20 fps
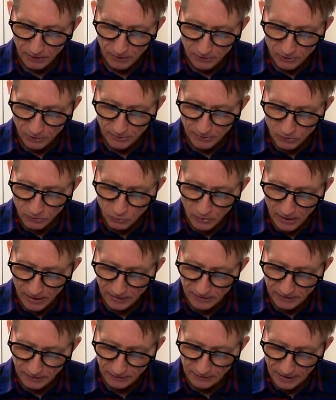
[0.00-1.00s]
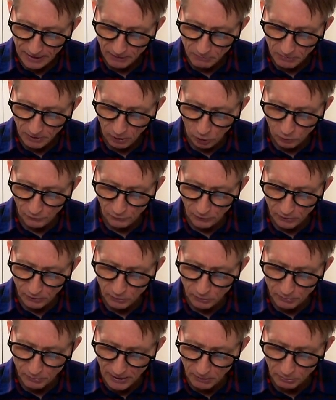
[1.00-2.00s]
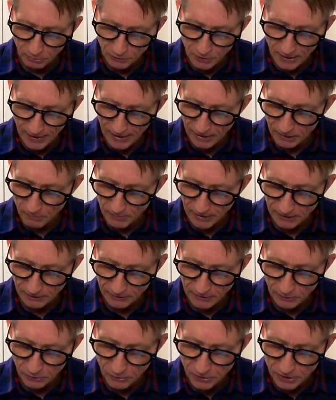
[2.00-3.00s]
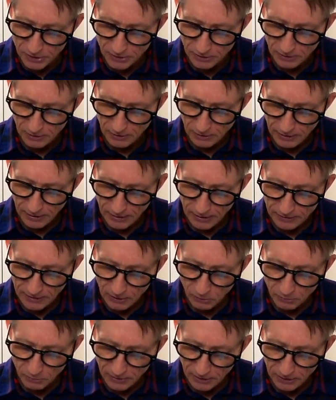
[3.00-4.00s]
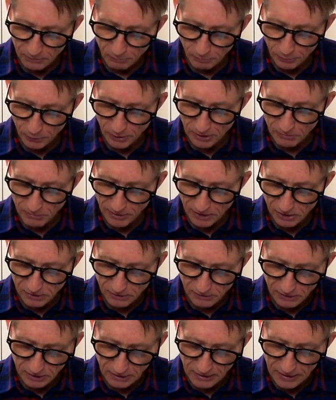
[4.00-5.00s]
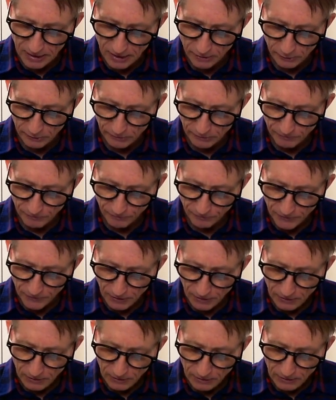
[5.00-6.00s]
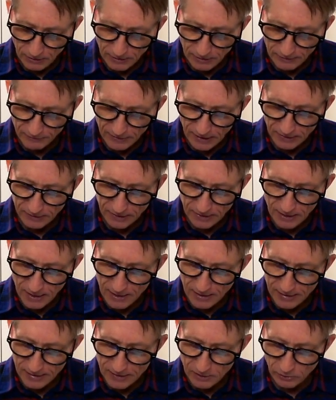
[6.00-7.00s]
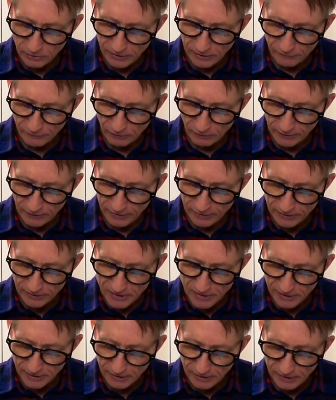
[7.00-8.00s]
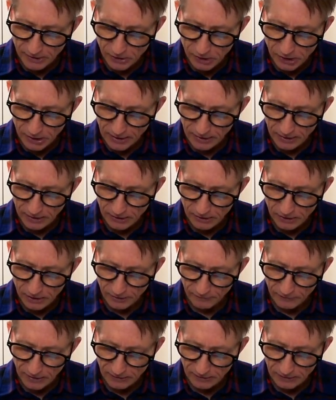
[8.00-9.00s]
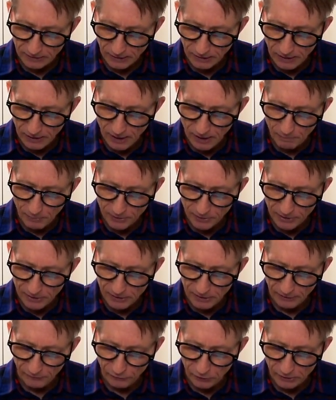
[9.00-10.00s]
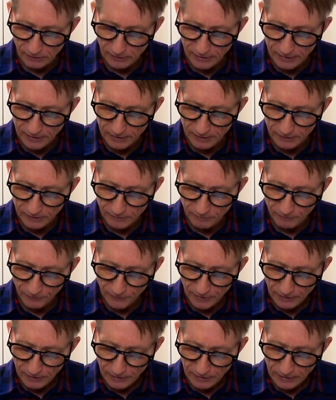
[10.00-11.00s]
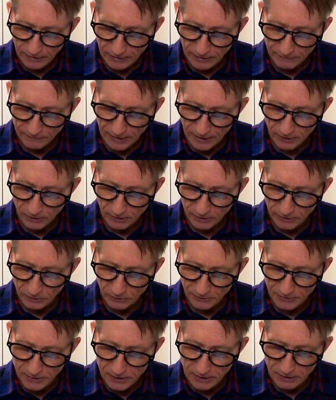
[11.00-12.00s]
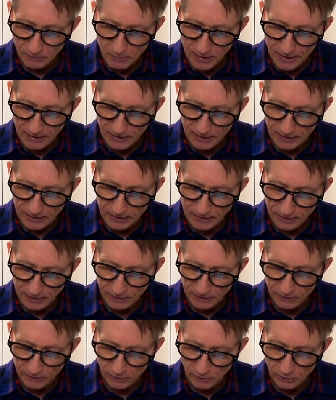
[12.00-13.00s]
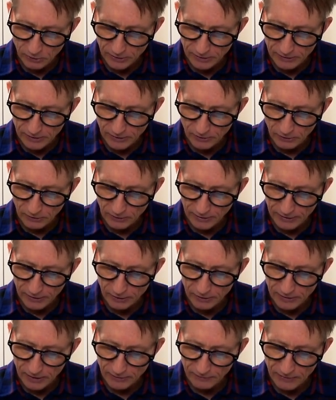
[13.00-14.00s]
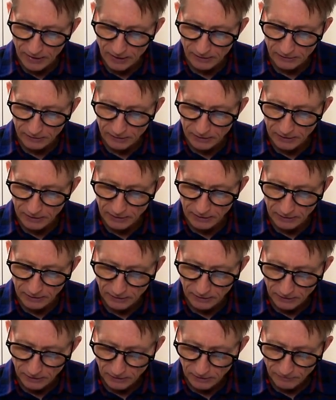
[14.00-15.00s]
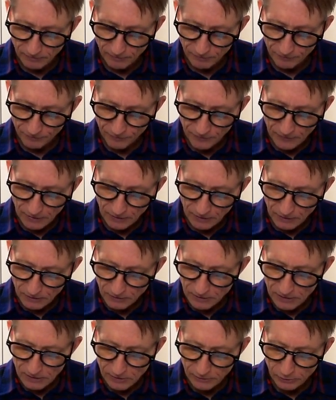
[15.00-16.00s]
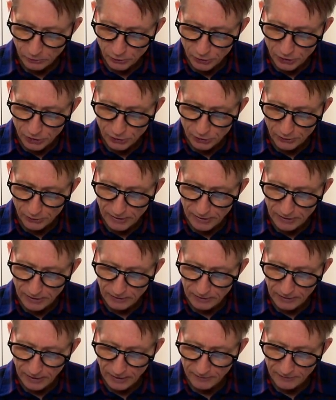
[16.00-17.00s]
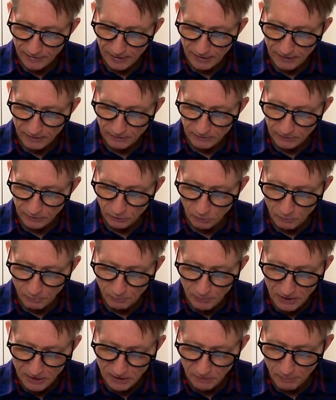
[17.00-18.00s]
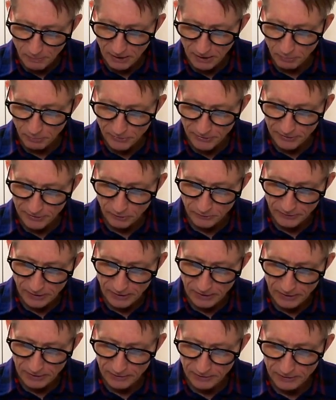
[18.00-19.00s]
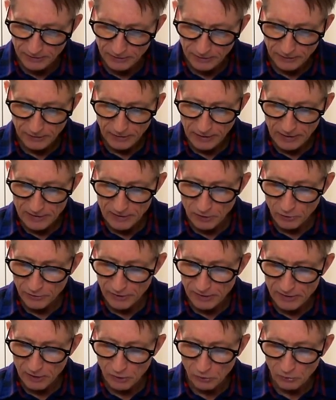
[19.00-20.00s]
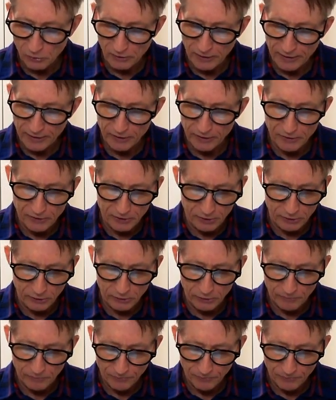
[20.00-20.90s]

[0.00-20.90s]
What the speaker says: So that's why I did that. But hopefully we'll be able to animate those and they'll be pretty much together. I've got the eyes on a different layer because they're going to change. I've got the cup on a different layer, and I've got our little tea bag here on another layer, and then I've got this little string, and that little piece of paper there on the end is on its own layer too.